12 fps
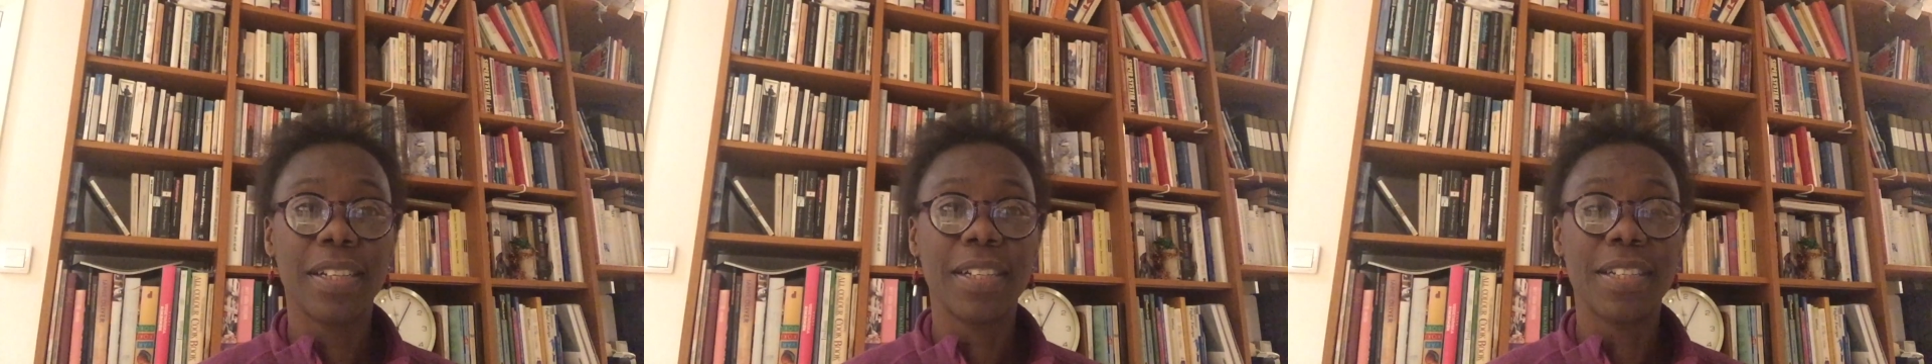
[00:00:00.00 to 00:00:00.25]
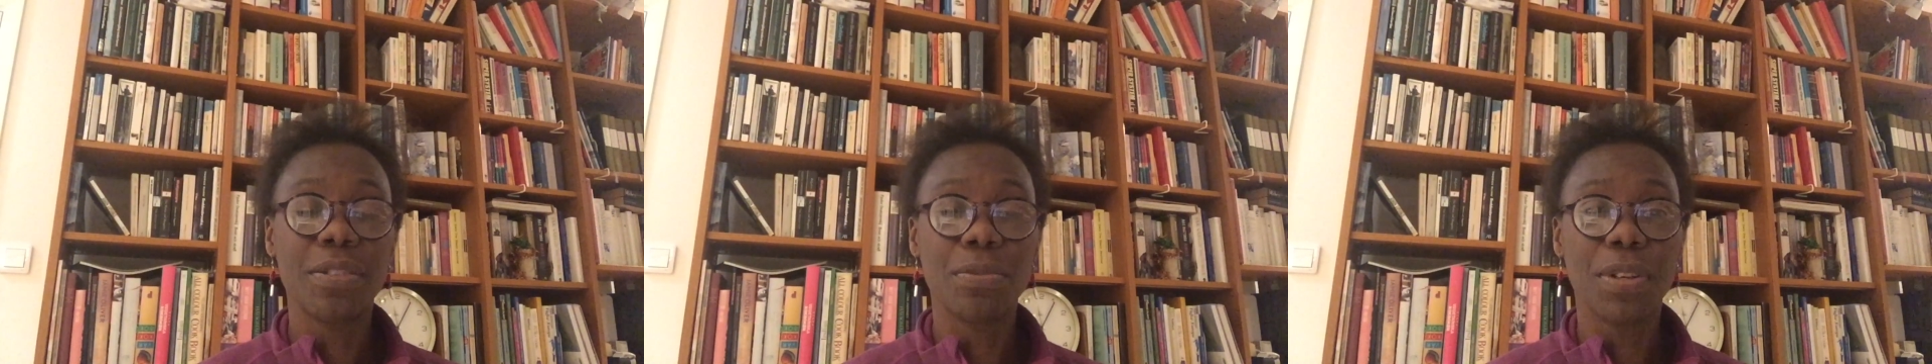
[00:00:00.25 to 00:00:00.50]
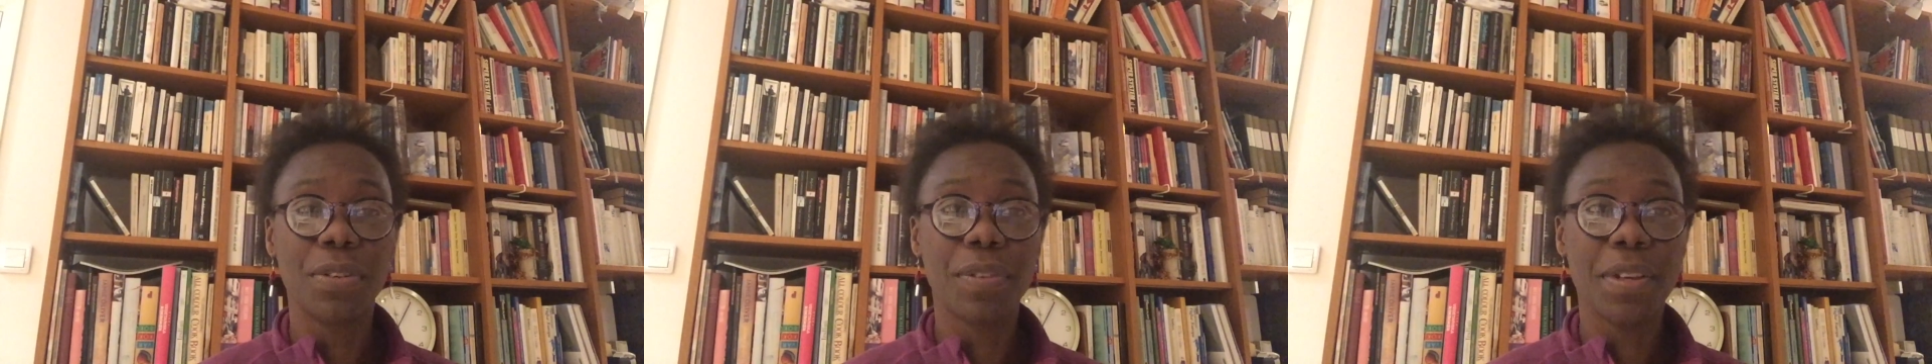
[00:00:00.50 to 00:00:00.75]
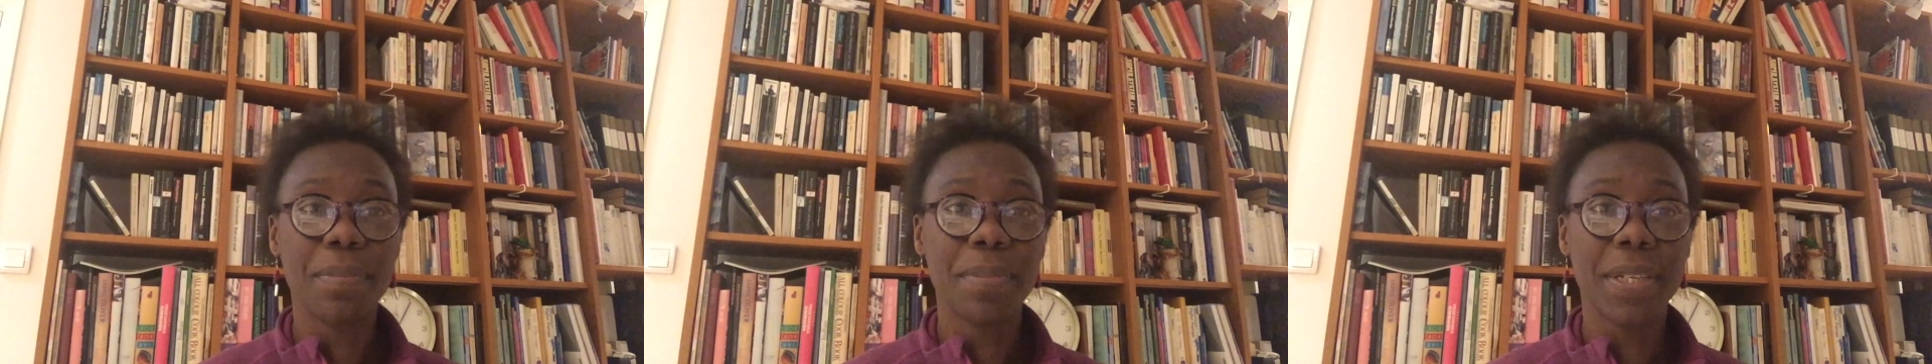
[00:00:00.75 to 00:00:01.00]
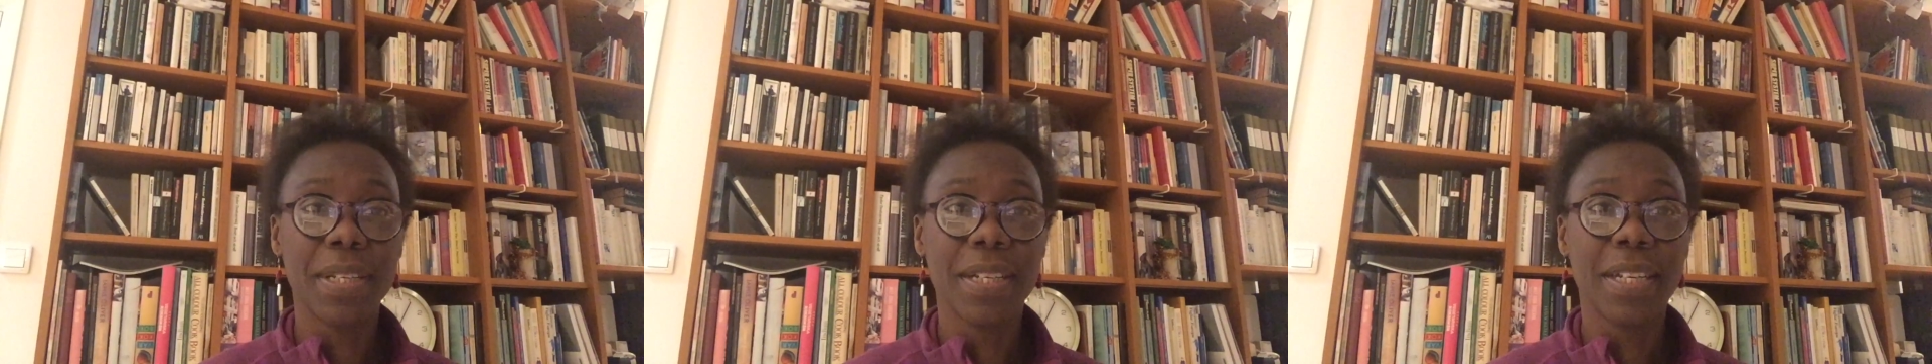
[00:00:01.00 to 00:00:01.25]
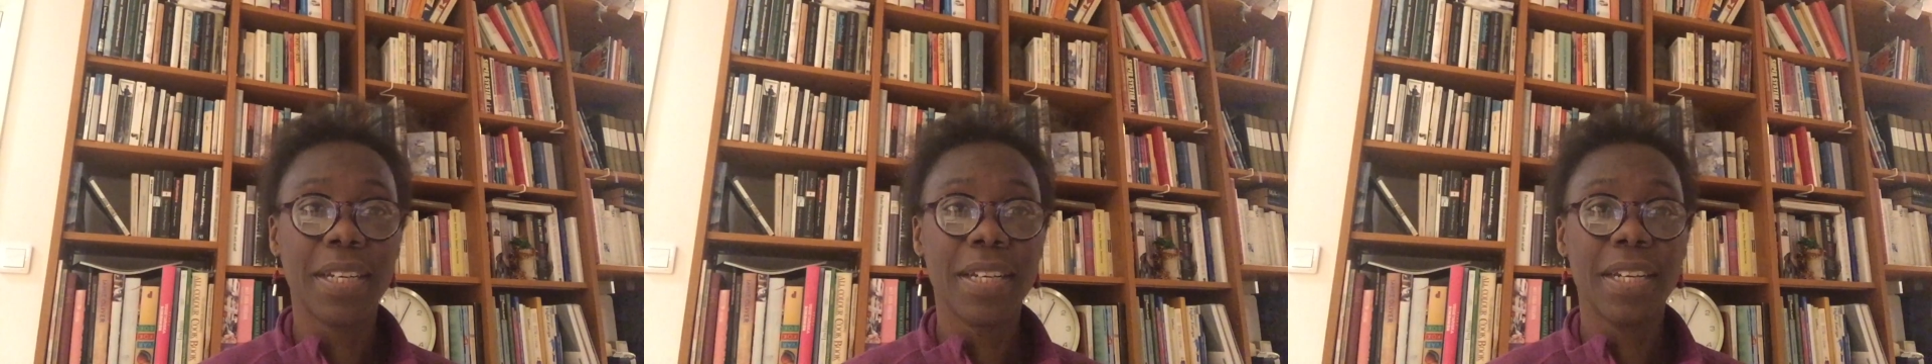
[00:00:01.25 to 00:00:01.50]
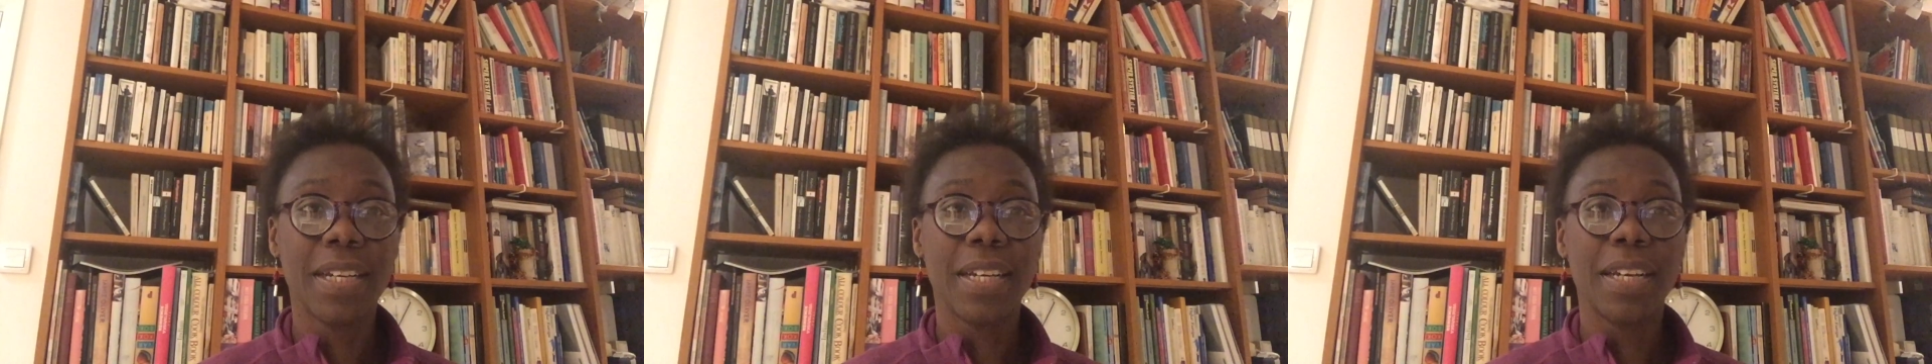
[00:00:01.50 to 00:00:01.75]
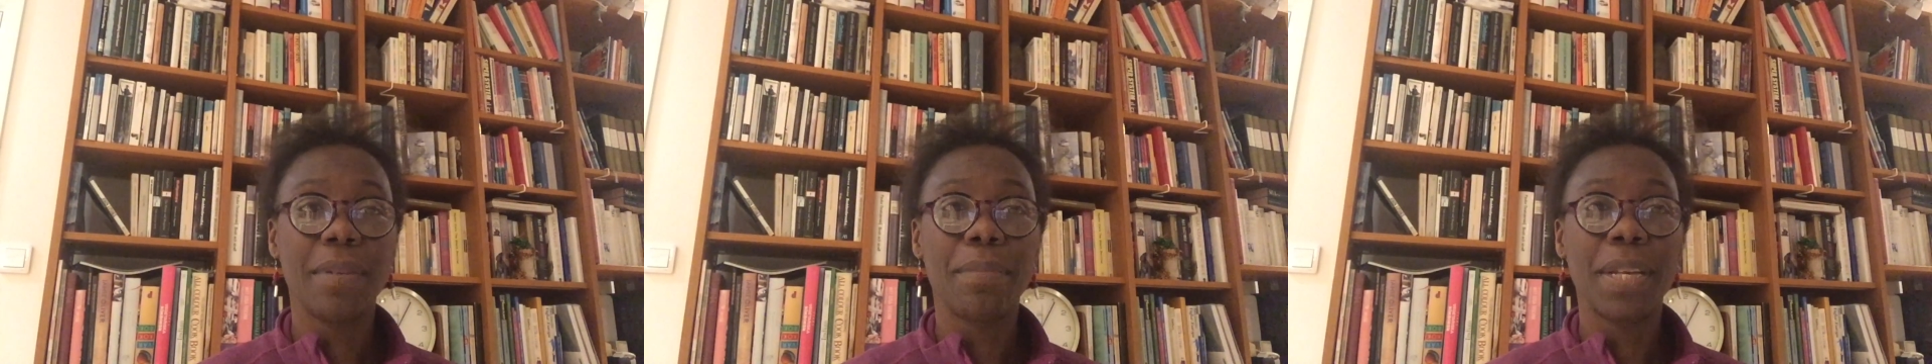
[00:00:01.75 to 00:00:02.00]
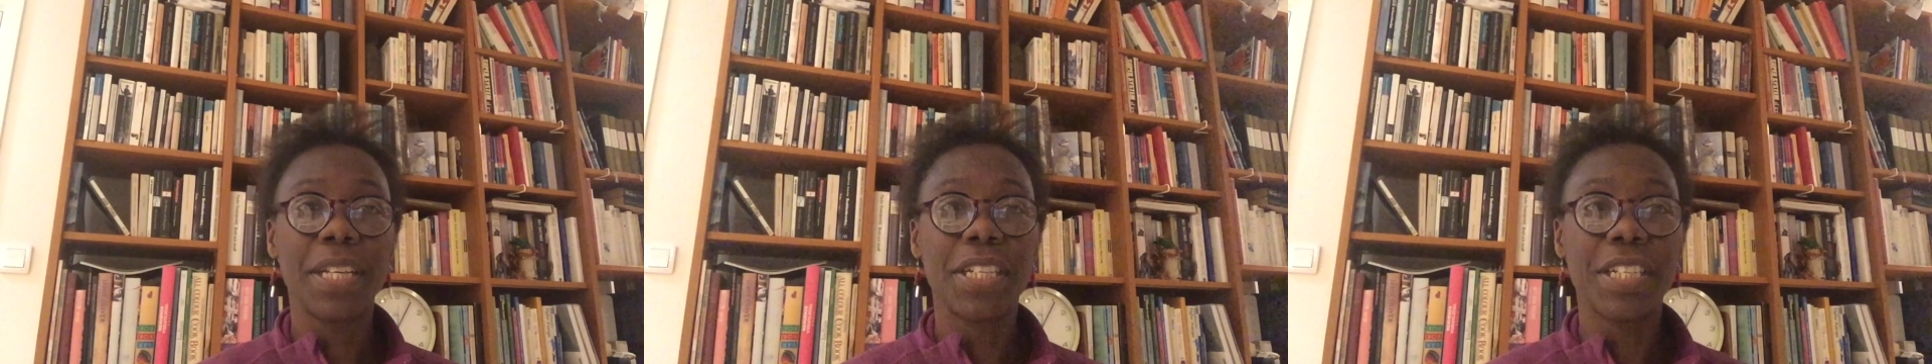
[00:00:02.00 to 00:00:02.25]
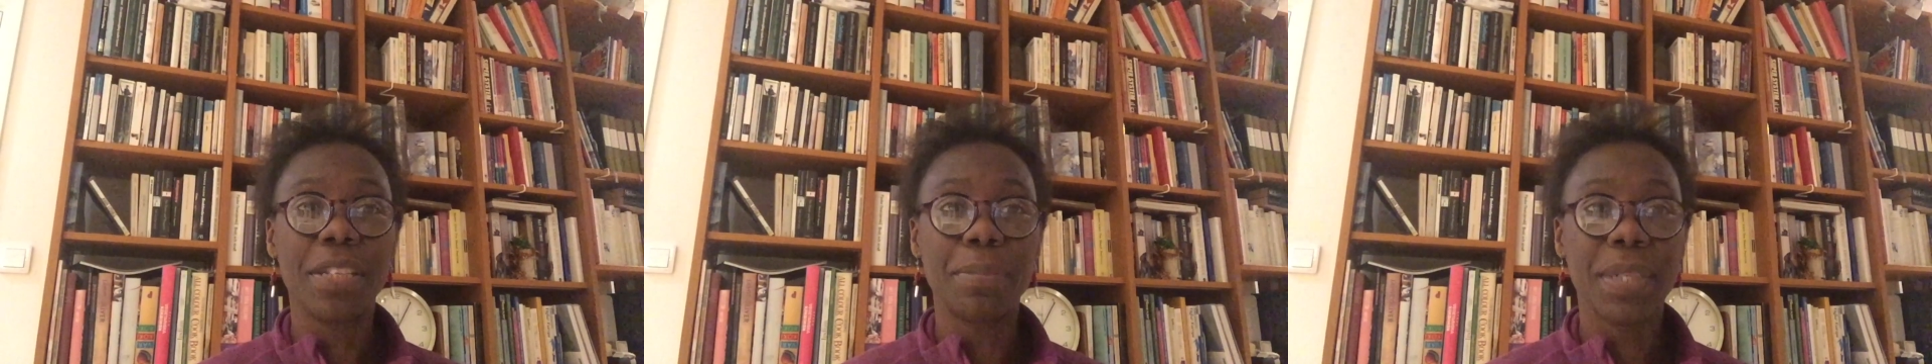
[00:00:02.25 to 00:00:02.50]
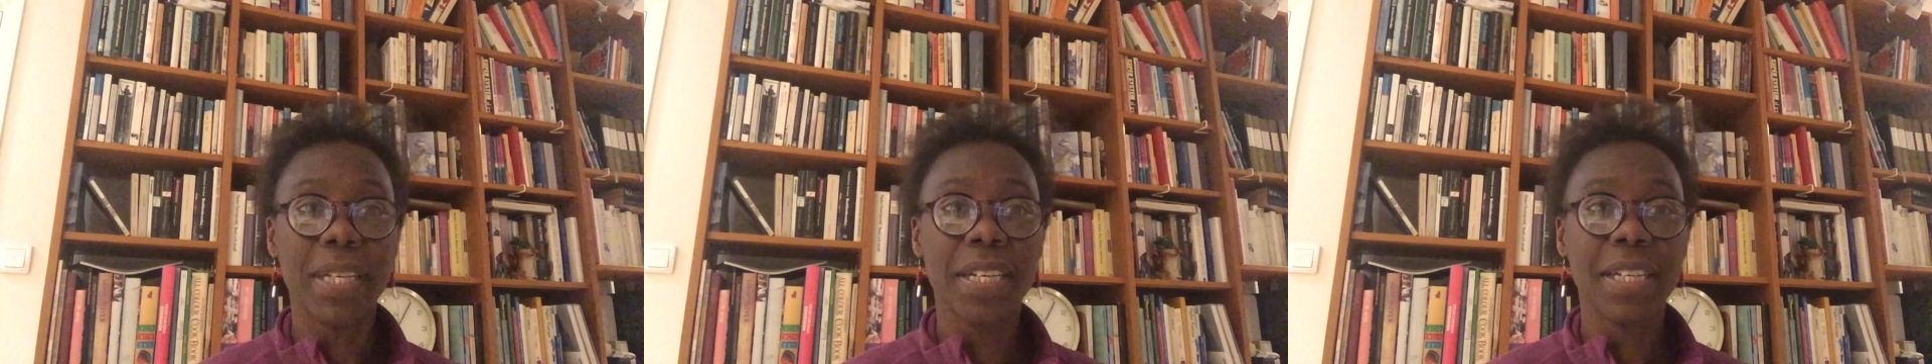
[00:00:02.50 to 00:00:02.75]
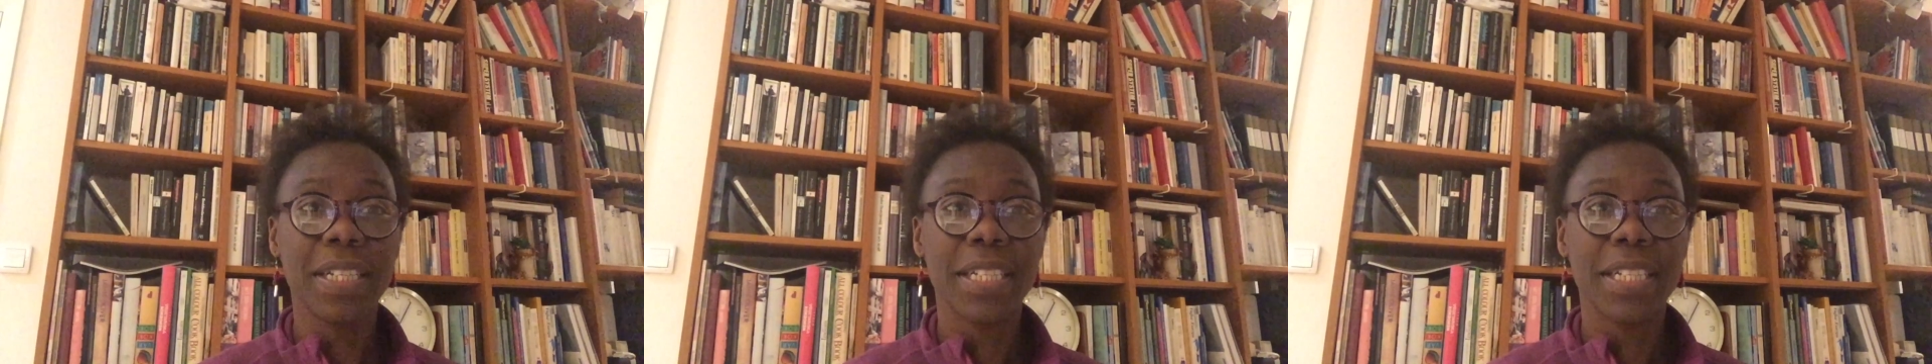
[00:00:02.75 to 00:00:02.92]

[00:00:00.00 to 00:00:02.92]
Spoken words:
is one of them. Major Dimke